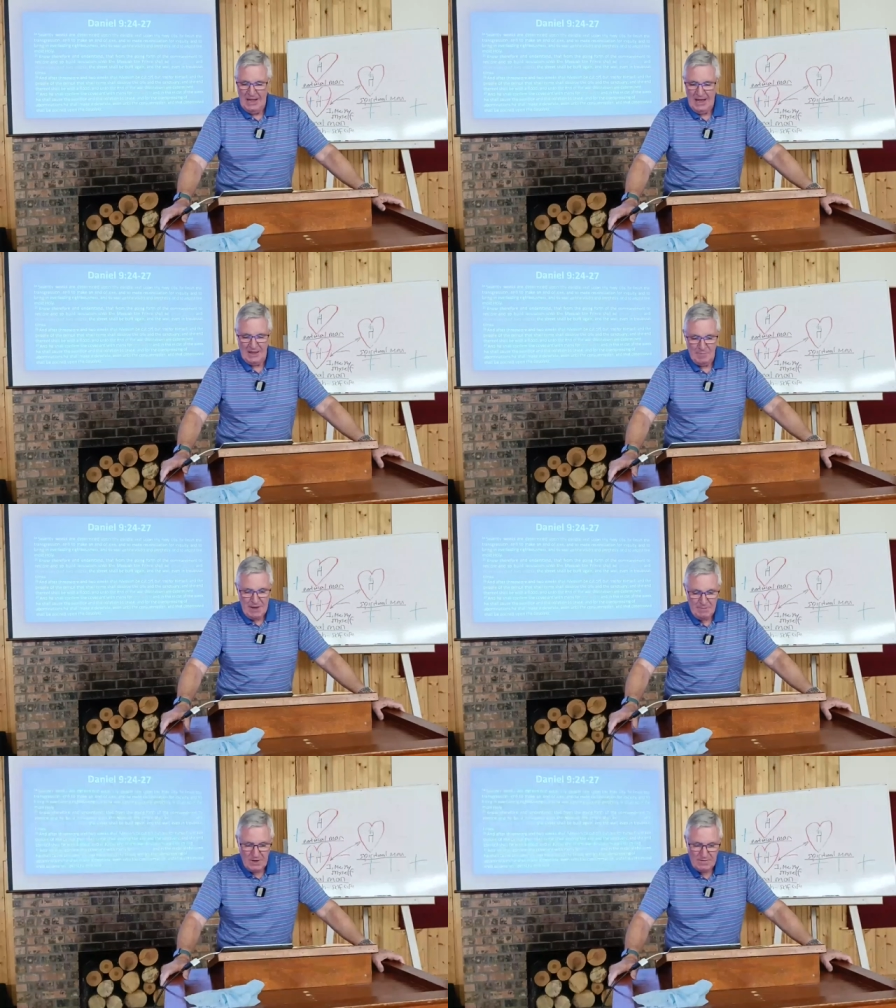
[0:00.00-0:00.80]
And the
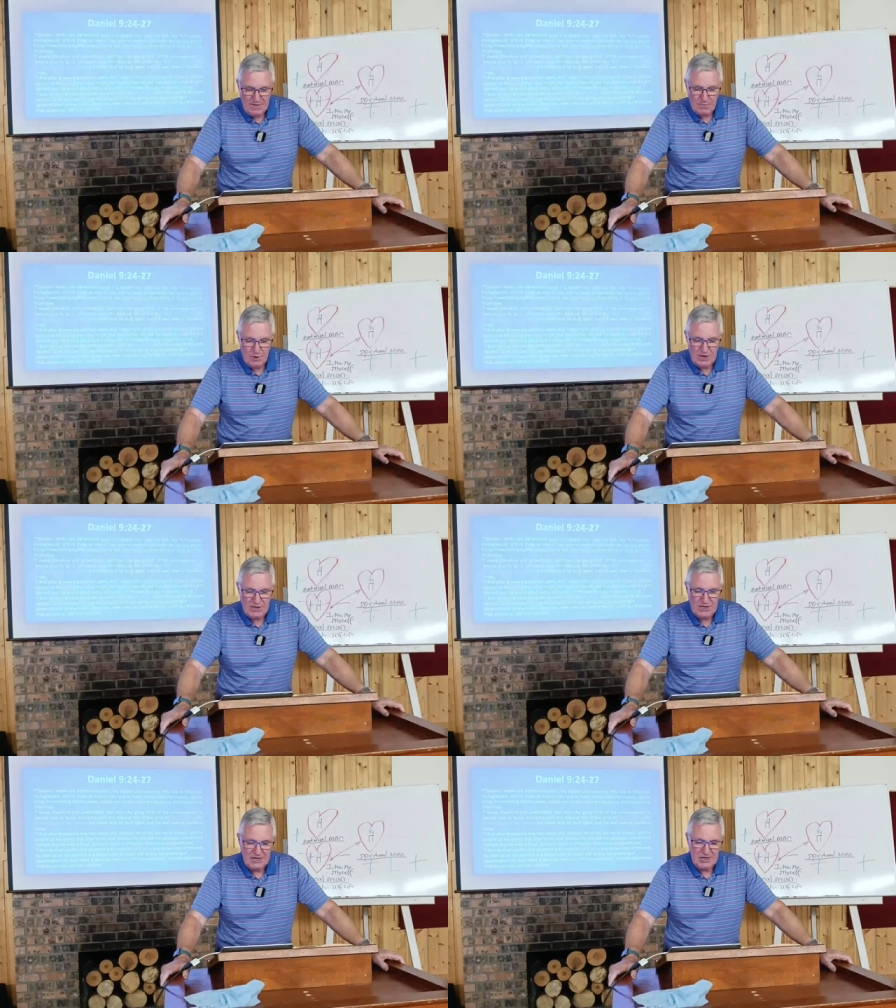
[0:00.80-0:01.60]
people of the
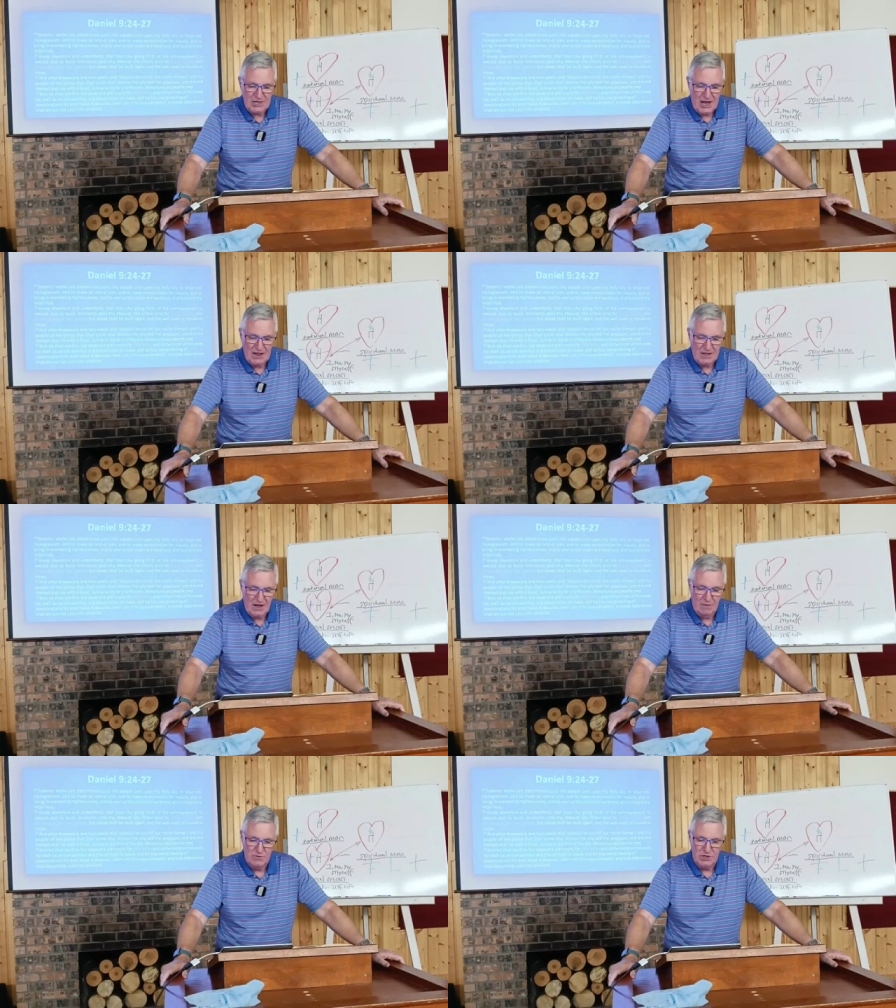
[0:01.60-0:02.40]
prince that shall
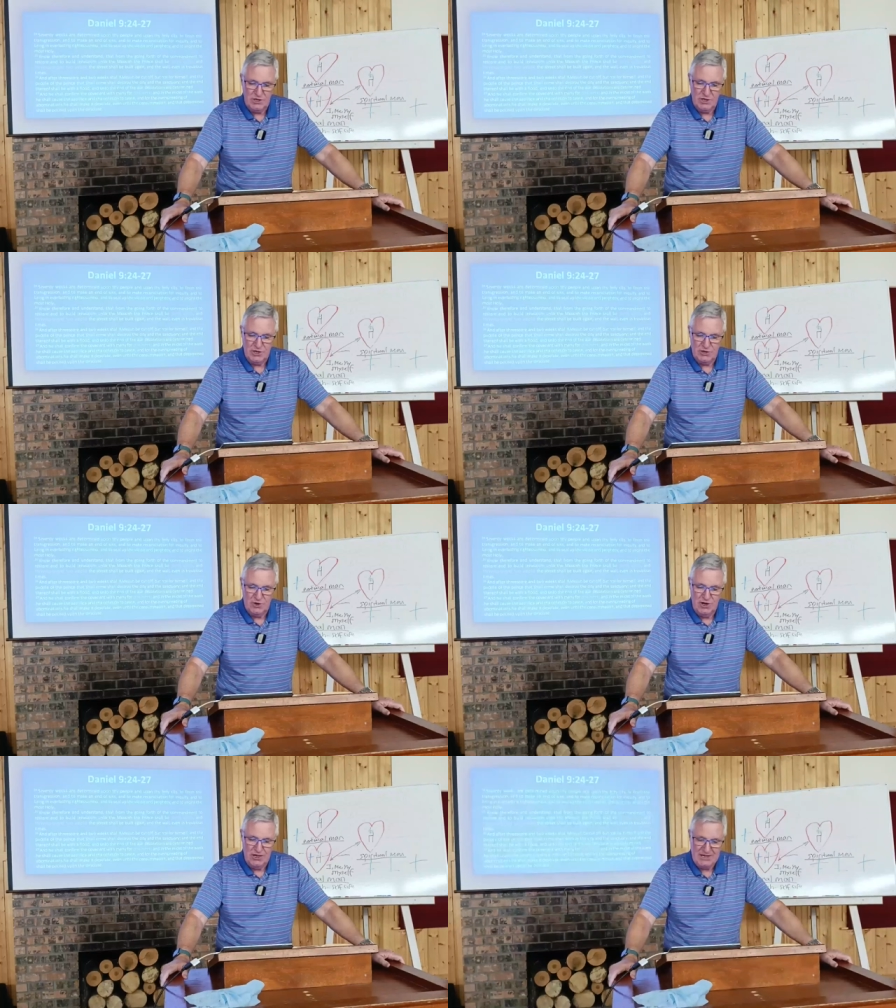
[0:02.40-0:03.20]
come shall
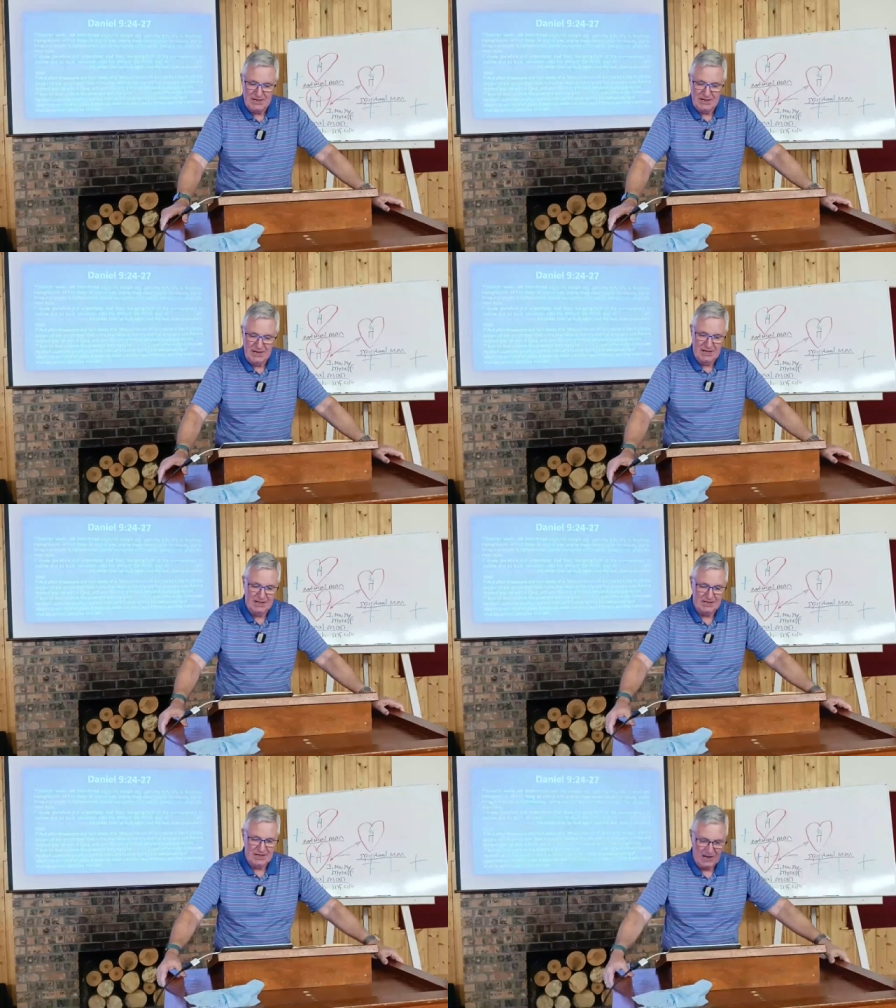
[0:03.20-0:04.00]
destroy the city and
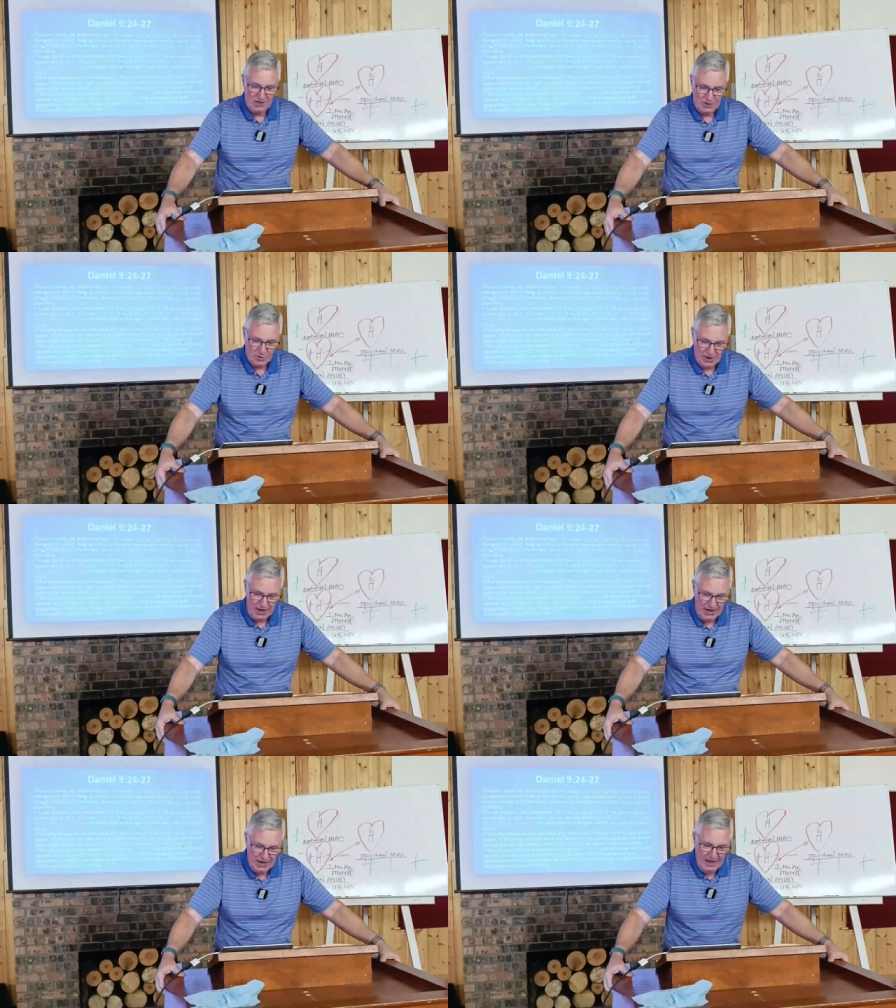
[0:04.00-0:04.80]
the
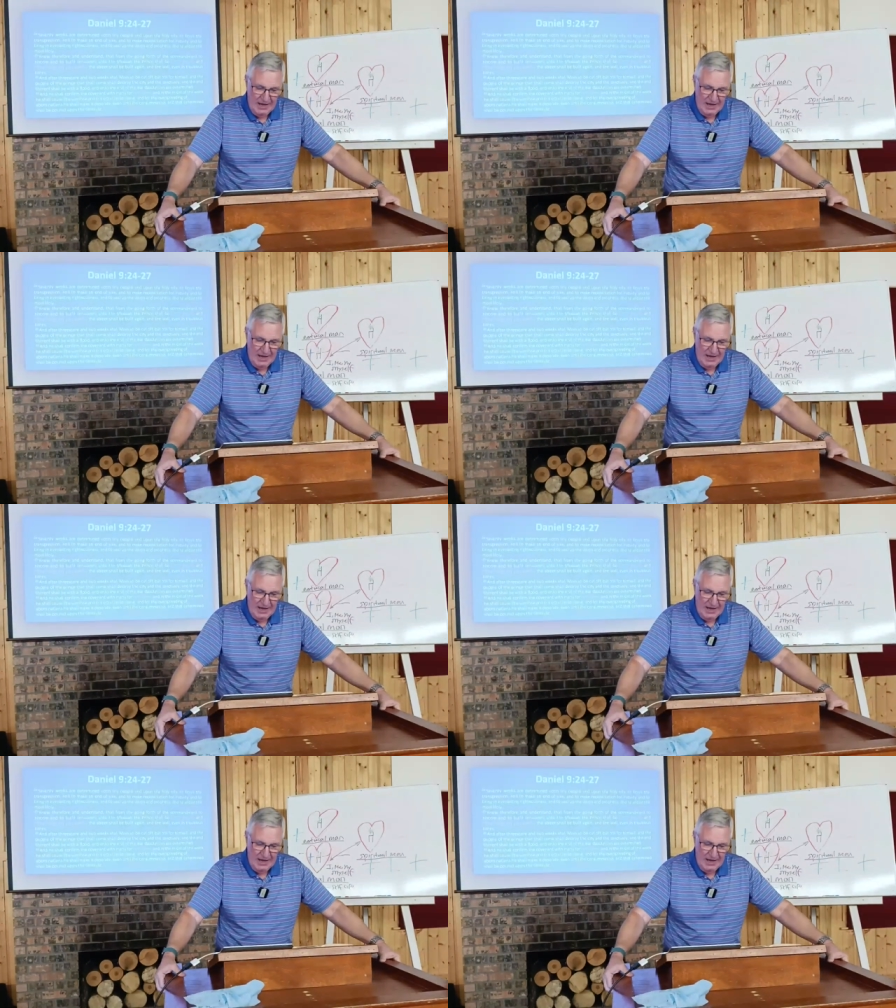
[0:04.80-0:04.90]
sanctuary,